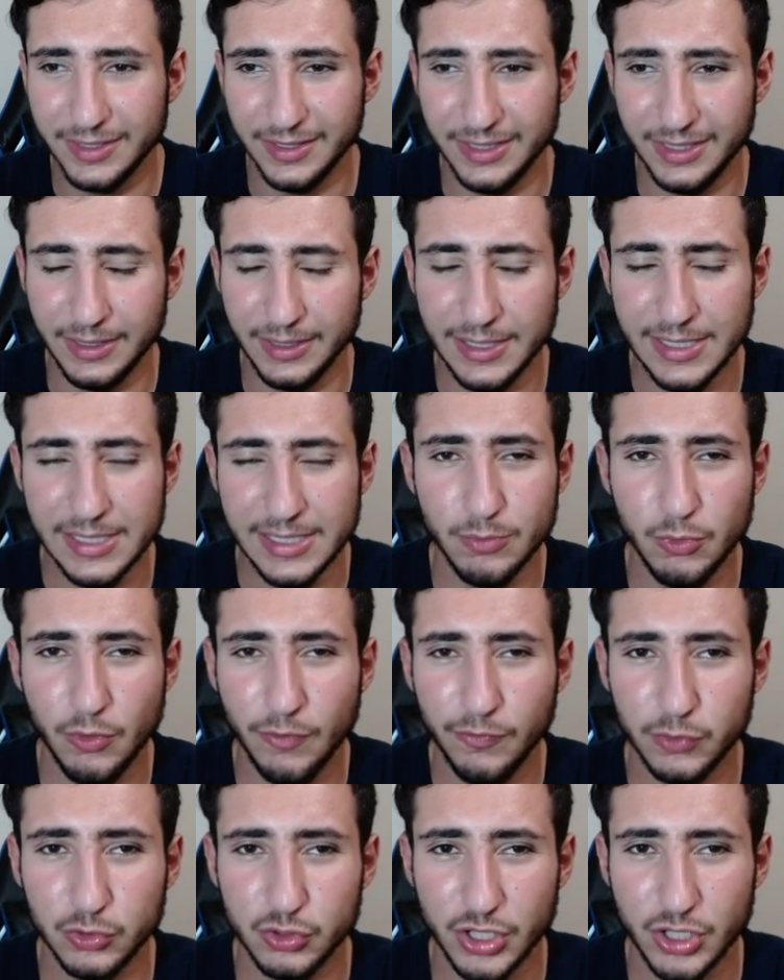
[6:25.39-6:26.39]
his move
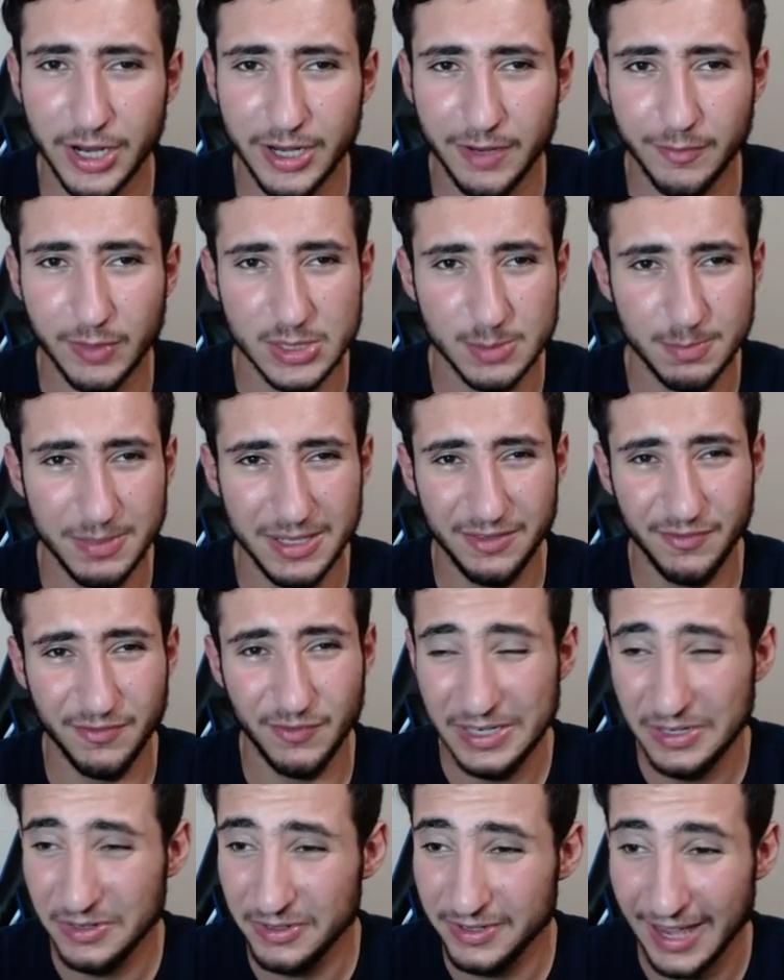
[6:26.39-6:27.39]
to China was a bit
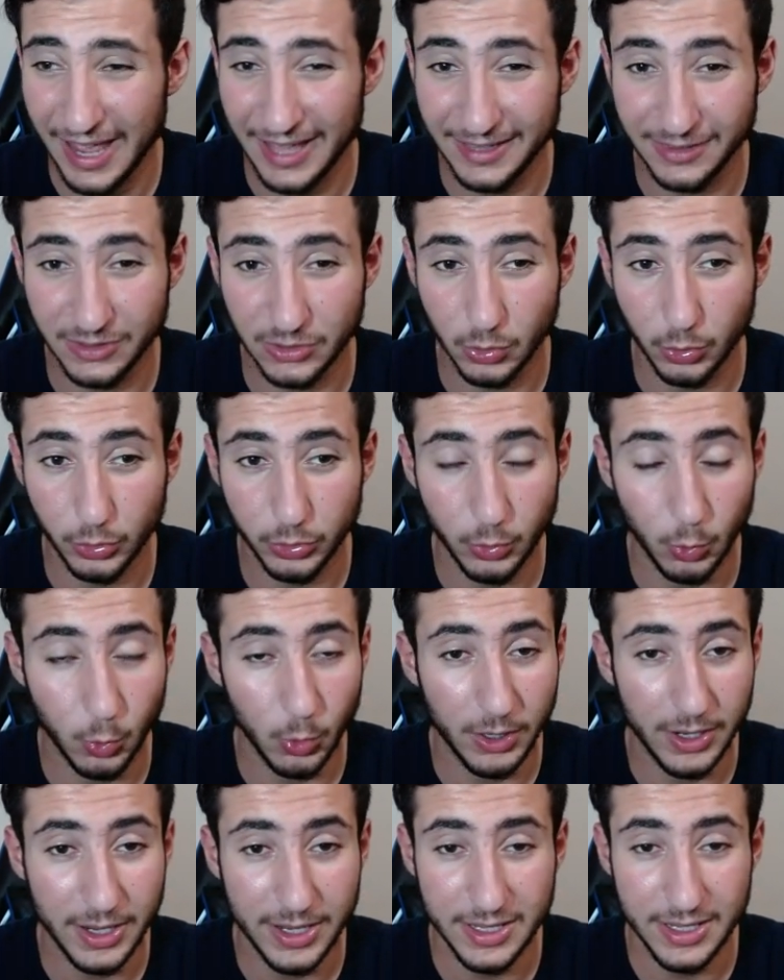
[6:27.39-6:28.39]
weird. I don't know
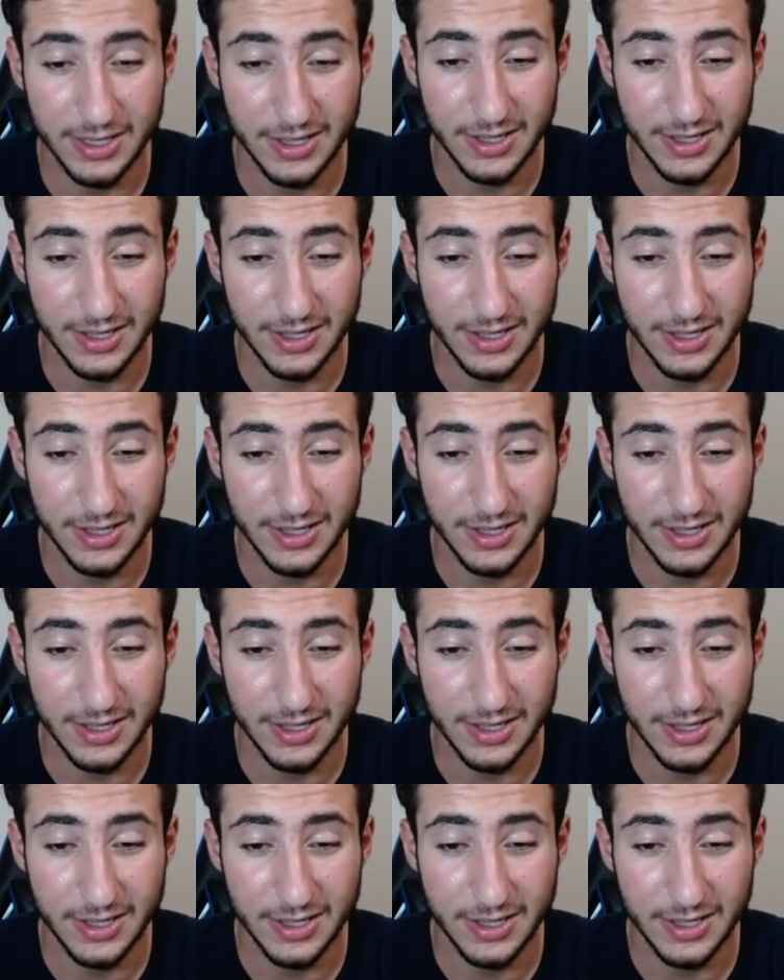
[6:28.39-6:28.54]
why.